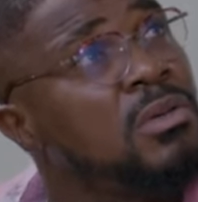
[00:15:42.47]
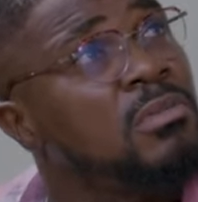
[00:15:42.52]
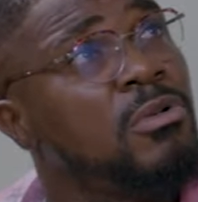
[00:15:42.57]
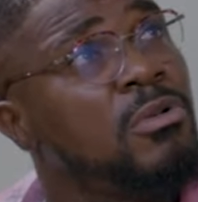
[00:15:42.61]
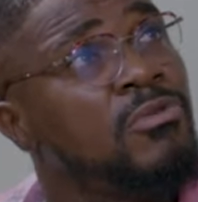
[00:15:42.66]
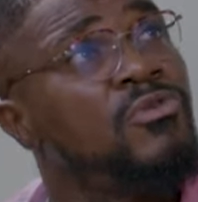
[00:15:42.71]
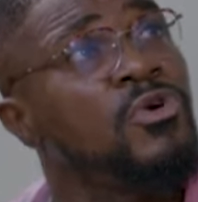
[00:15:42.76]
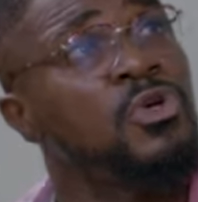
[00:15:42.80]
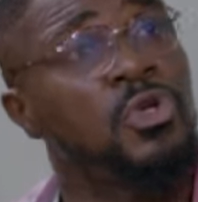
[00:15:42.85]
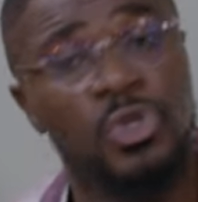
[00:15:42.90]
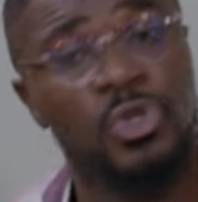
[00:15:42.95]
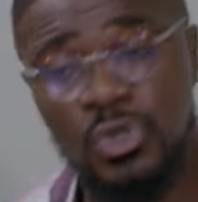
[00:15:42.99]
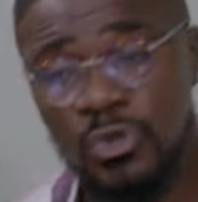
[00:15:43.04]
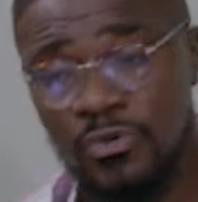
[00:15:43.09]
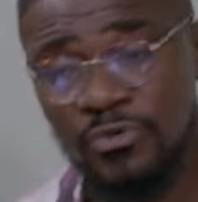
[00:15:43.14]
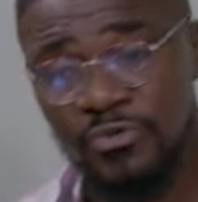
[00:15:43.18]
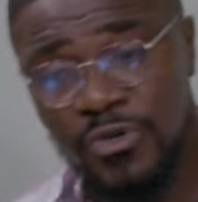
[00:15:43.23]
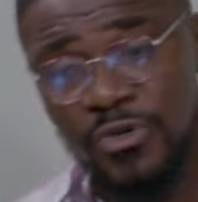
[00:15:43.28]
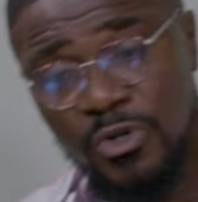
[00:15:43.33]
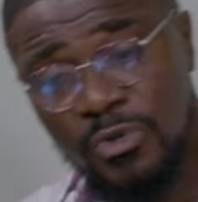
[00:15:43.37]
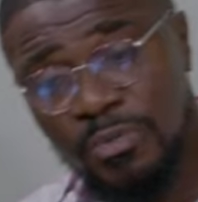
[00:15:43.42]
but for you
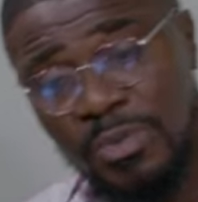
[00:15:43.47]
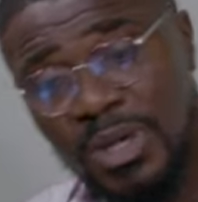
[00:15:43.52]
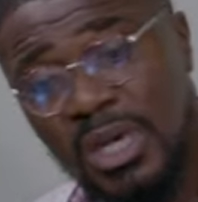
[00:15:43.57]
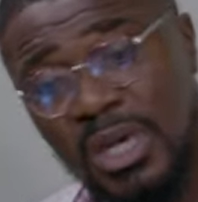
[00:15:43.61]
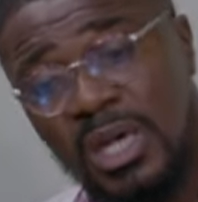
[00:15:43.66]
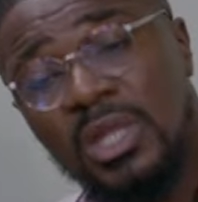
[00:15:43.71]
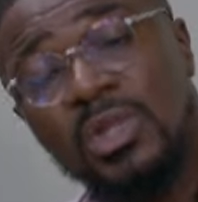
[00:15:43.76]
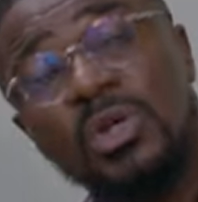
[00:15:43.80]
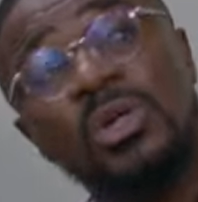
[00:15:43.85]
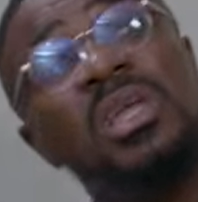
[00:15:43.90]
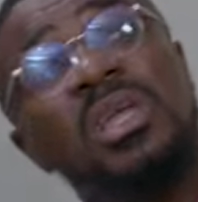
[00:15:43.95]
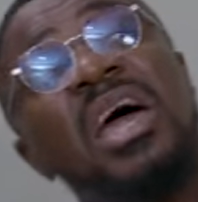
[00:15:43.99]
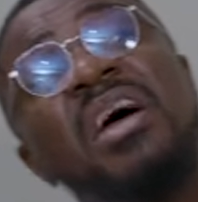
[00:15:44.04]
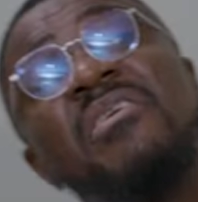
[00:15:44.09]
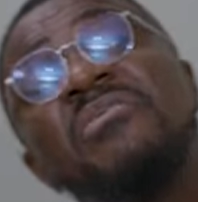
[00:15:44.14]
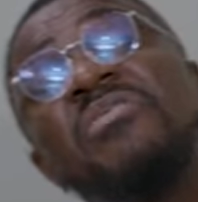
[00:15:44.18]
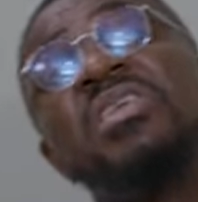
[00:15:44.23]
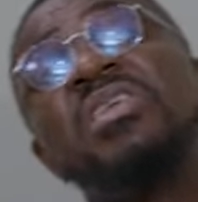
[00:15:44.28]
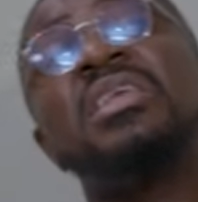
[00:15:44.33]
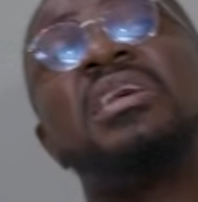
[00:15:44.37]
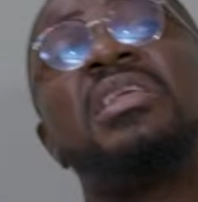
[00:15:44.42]
to fill me in on
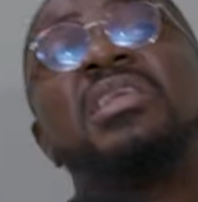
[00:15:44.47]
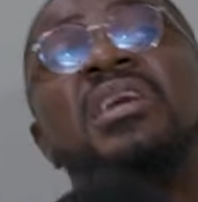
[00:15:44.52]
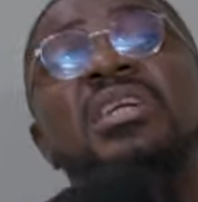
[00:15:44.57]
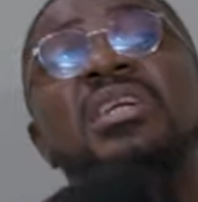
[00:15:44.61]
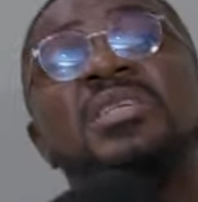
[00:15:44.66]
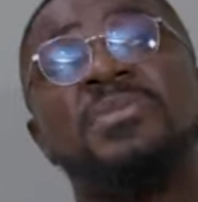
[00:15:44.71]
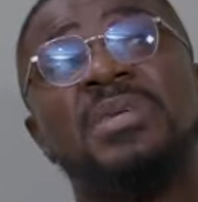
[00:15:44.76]
everything that